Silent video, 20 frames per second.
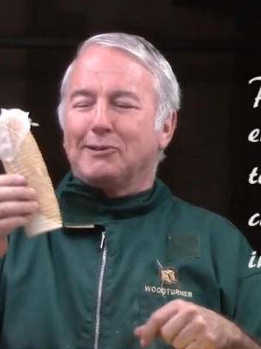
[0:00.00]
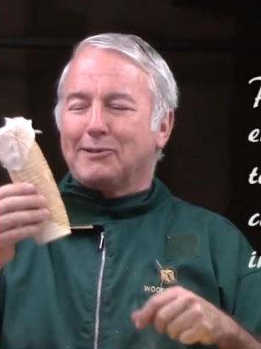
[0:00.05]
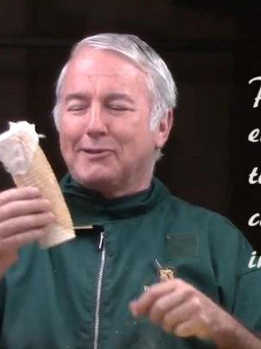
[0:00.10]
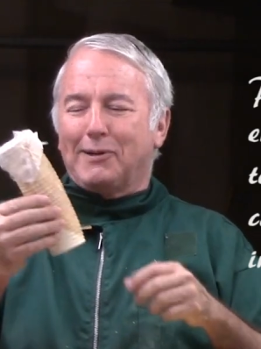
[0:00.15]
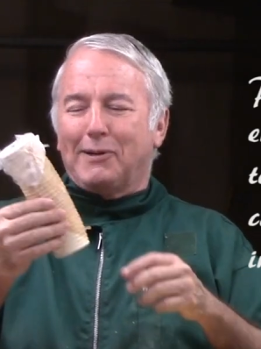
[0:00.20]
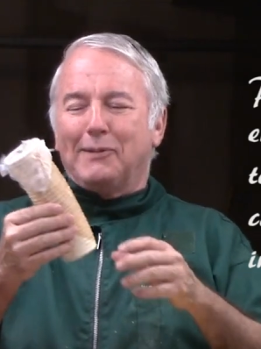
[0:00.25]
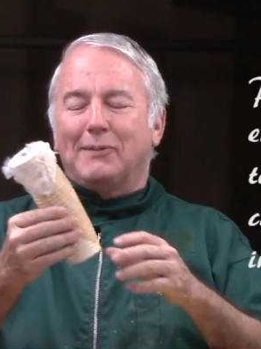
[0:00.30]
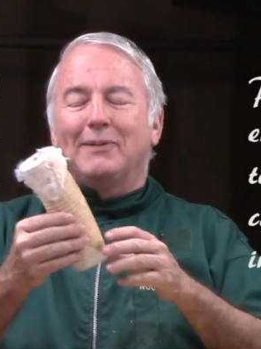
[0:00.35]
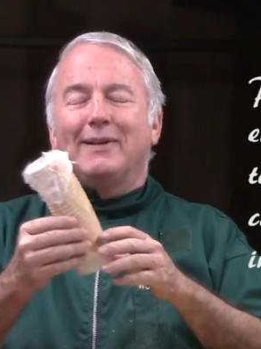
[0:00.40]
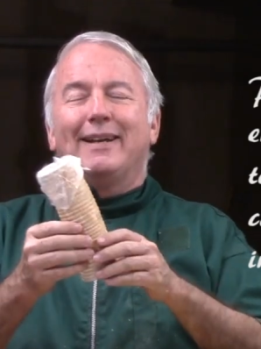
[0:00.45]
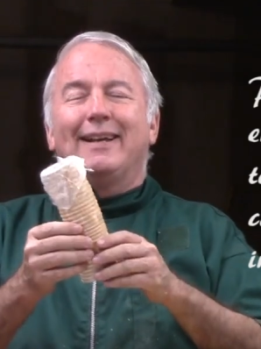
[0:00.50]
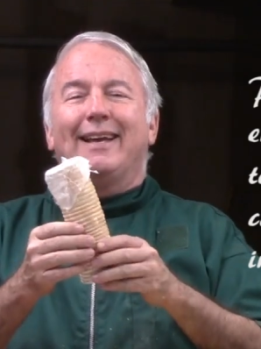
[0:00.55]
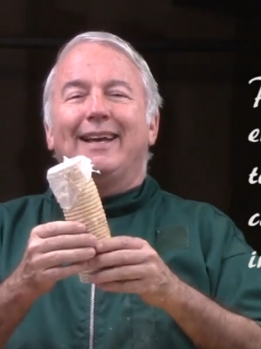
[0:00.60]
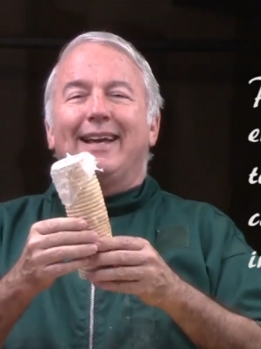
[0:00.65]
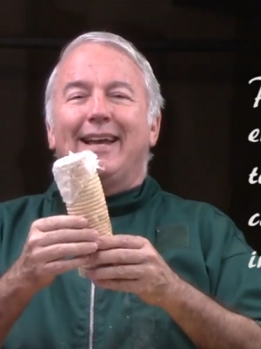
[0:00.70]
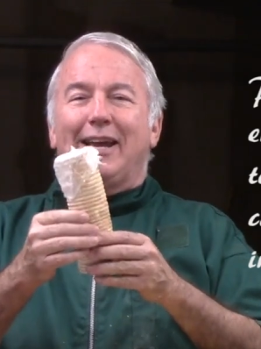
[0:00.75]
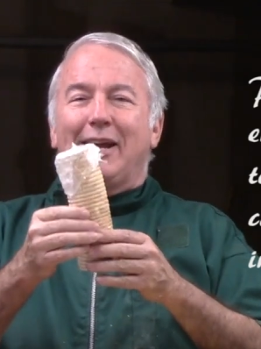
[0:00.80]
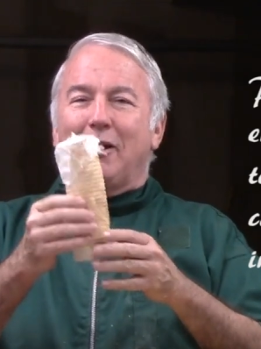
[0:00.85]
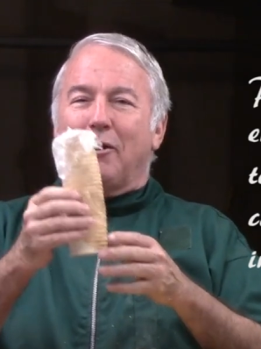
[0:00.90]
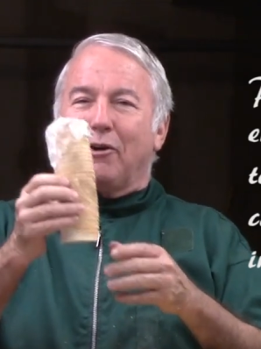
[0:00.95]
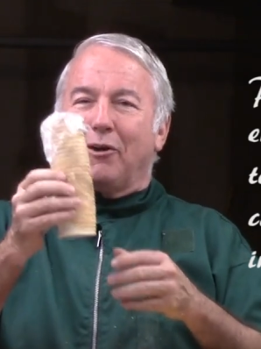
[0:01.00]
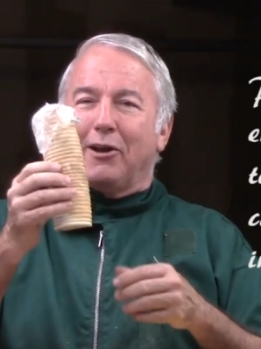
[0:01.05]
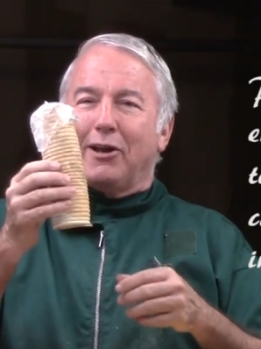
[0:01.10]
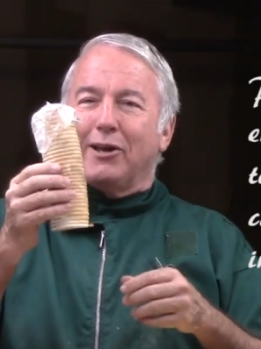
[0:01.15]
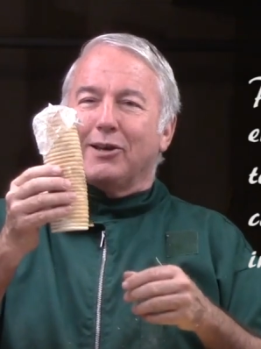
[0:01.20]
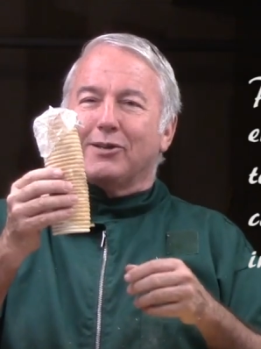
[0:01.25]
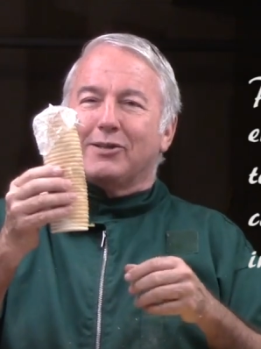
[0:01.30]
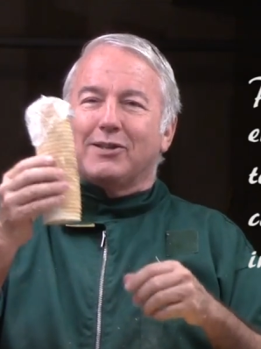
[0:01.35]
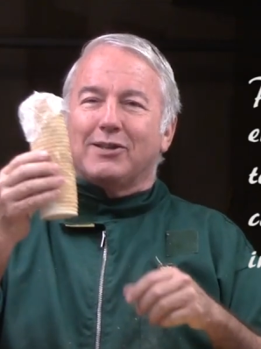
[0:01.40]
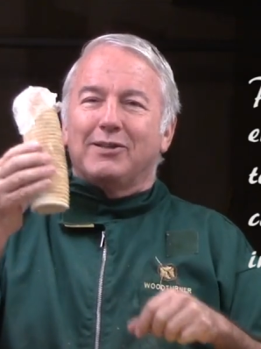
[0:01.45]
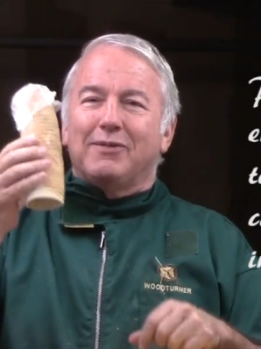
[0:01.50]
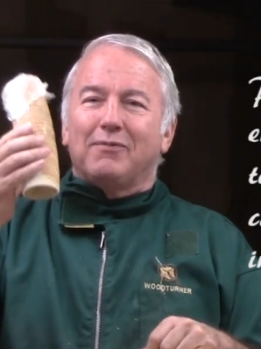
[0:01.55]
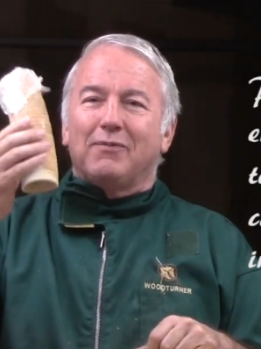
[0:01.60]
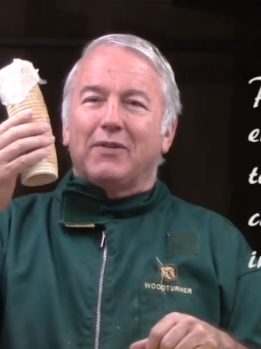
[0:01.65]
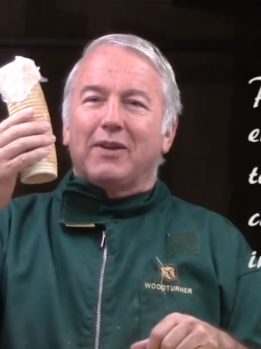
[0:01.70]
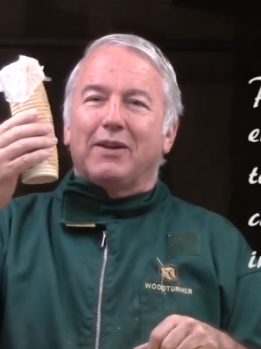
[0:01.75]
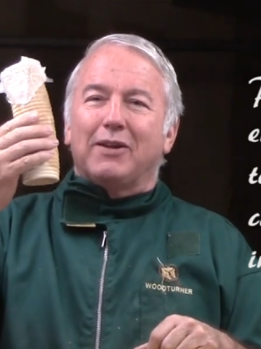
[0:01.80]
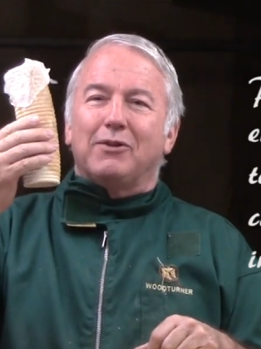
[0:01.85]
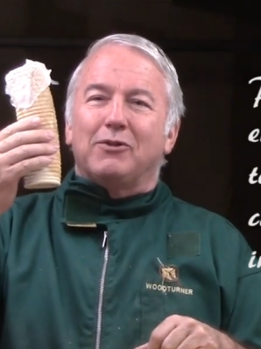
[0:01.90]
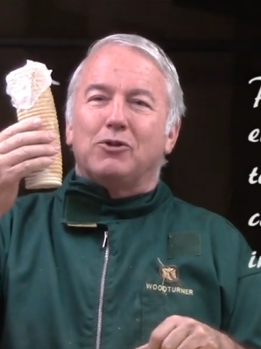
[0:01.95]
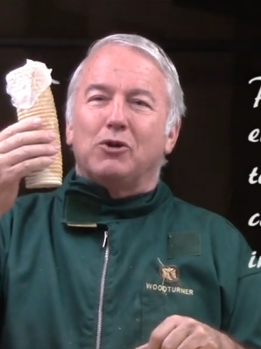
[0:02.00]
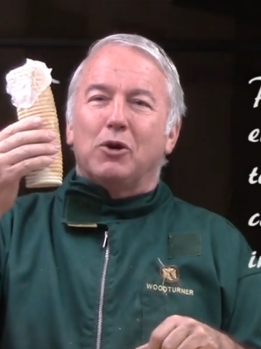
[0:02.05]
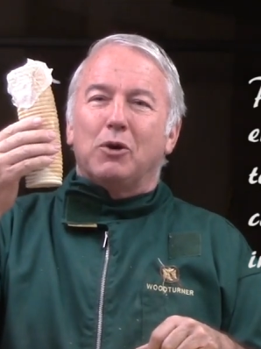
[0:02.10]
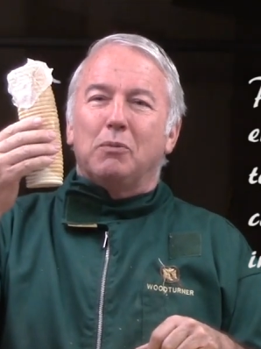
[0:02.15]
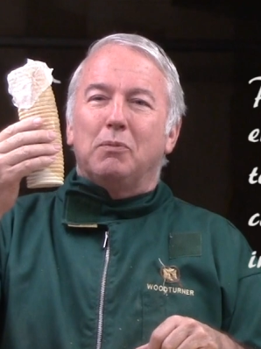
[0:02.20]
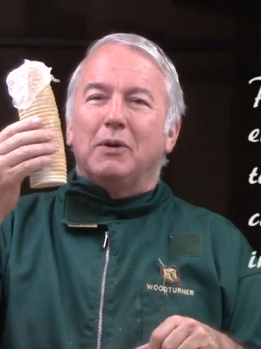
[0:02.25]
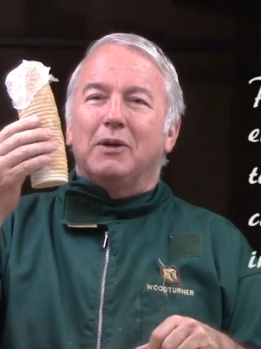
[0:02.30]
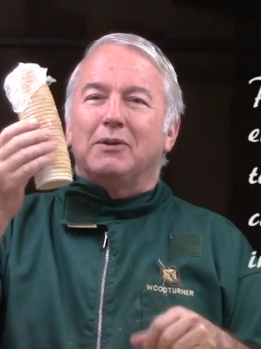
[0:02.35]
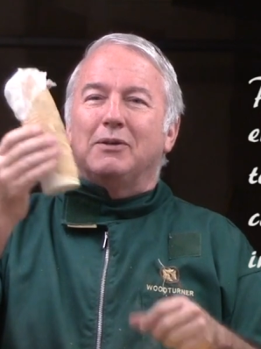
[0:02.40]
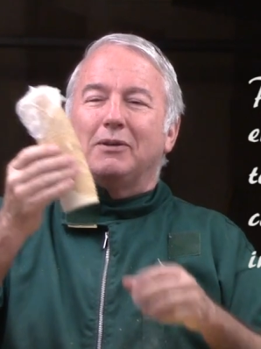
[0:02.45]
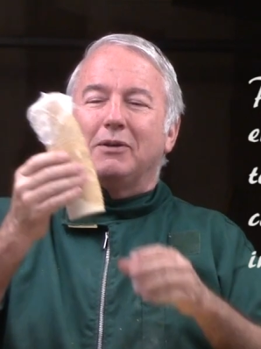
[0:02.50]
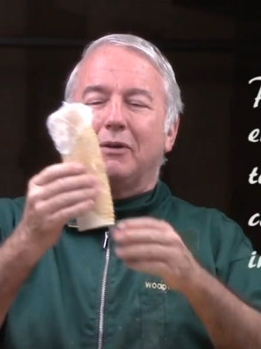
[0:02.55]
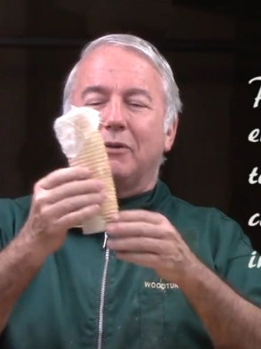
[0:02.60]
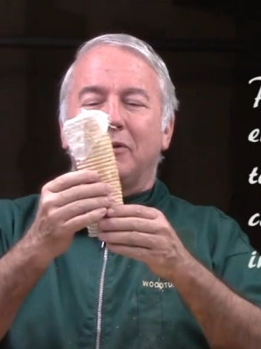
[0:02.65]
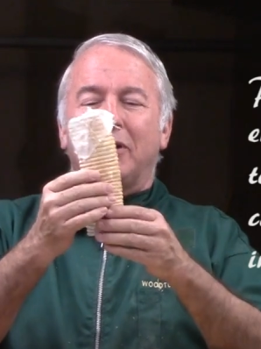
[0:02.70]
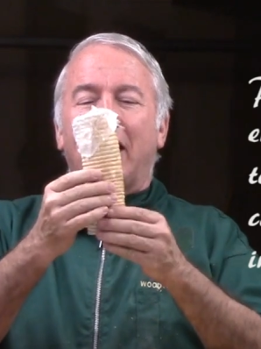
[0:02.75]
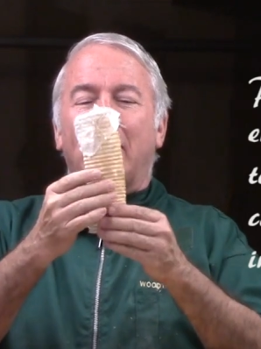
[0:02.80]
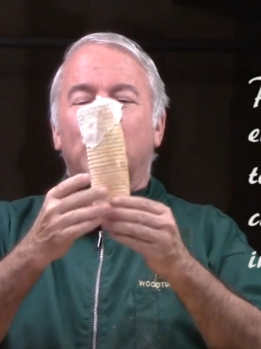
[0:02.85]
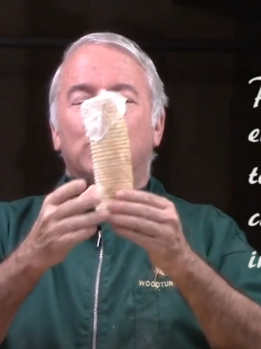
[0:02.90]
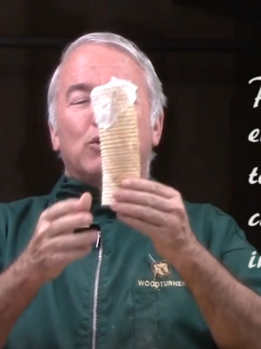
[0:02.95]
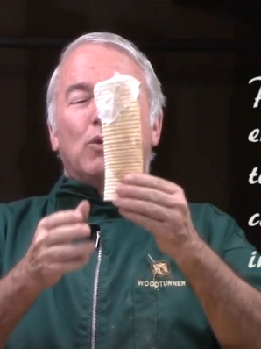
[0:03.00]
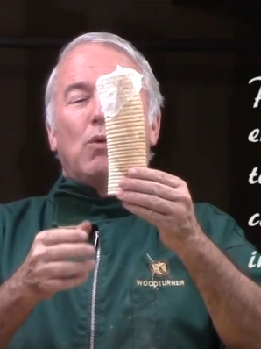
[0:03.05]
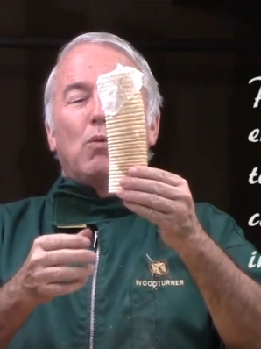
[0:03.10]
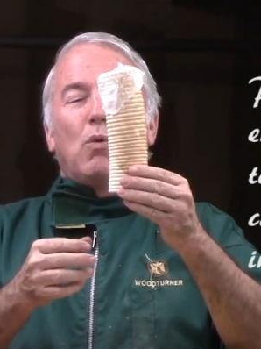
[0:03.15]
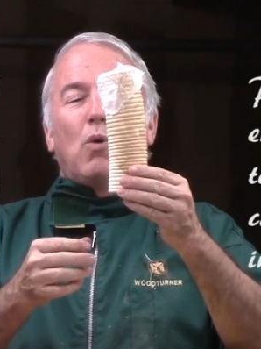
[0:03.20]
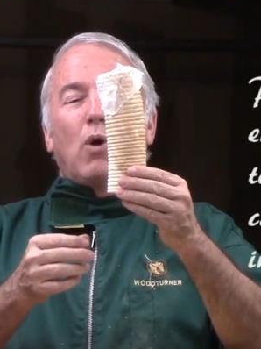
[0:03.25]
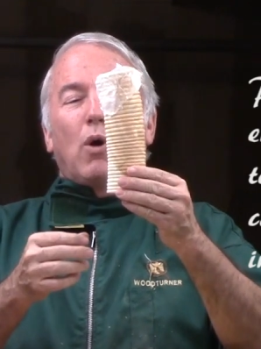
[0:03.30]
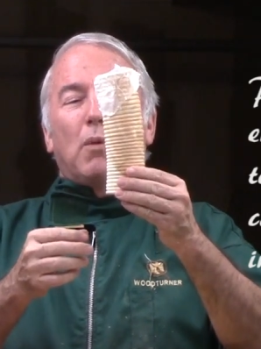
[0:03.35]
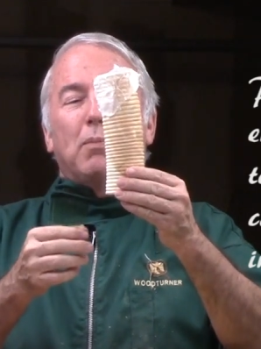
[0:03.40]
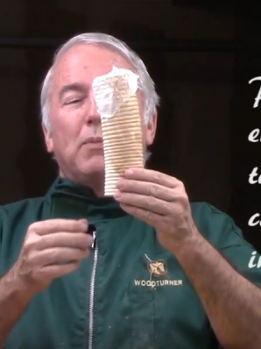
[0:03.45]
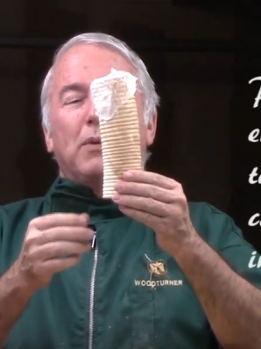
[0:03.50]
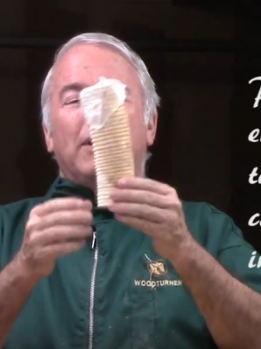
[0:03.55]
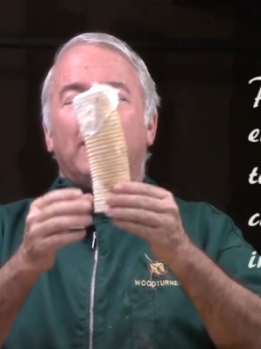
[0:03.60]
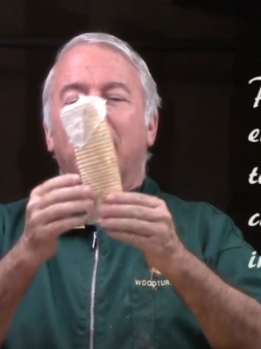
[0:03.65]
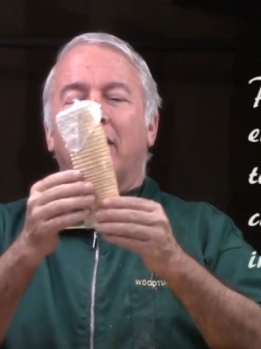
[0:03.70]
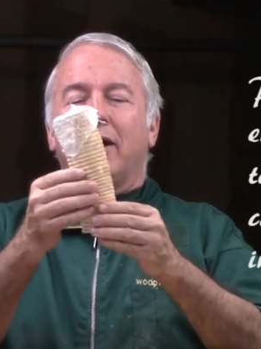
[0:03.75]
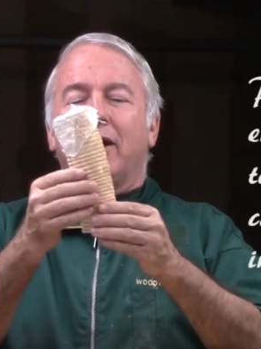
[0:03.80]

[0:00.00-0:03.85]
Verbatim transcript: So here it is, tube, natural warp.